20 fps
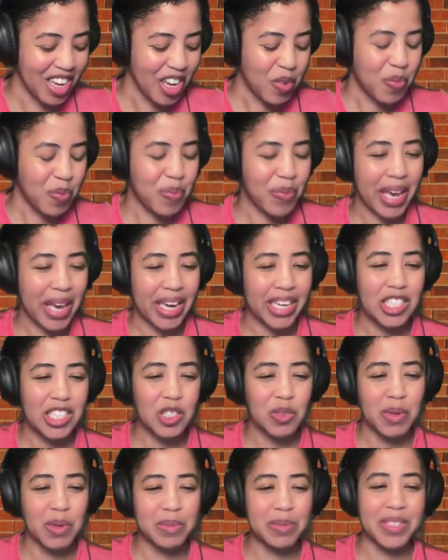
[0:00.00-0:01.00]

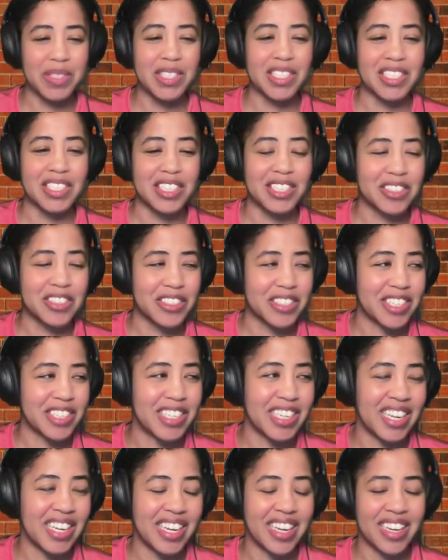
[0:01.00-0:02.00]
maximum
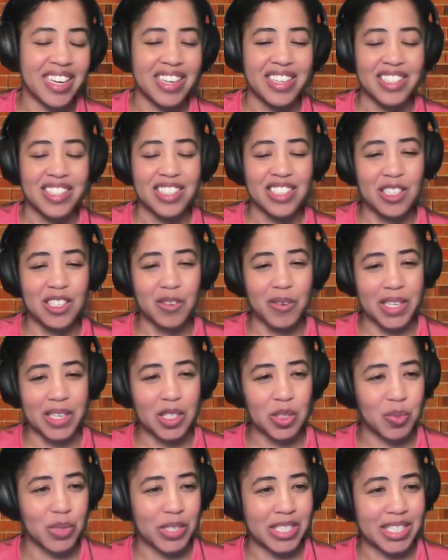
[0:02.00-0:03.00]
security
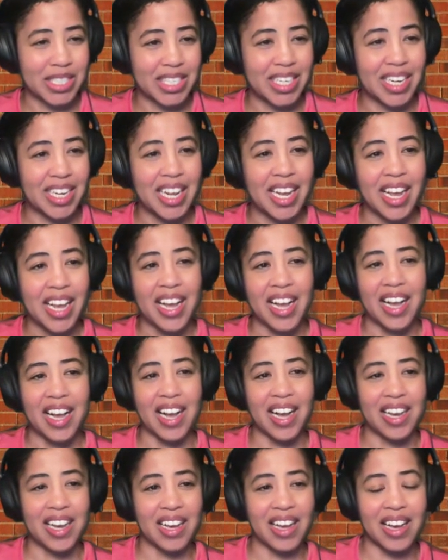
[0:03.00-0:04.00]
U.S. prison?
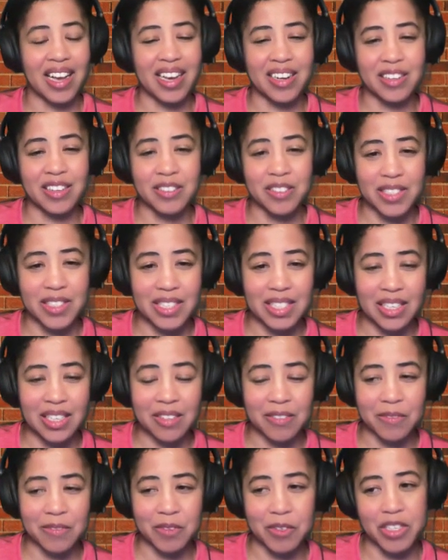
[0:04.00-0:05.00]
I don't see
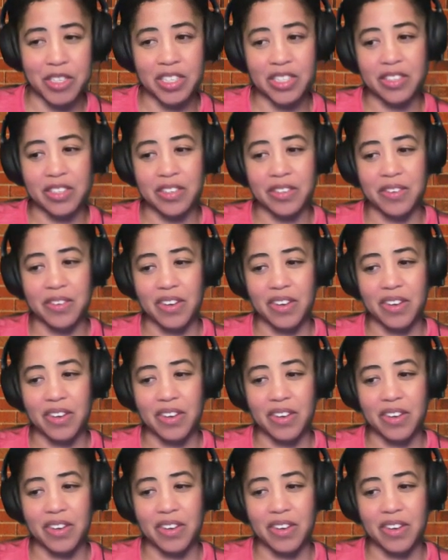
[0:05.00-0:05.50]
it for you.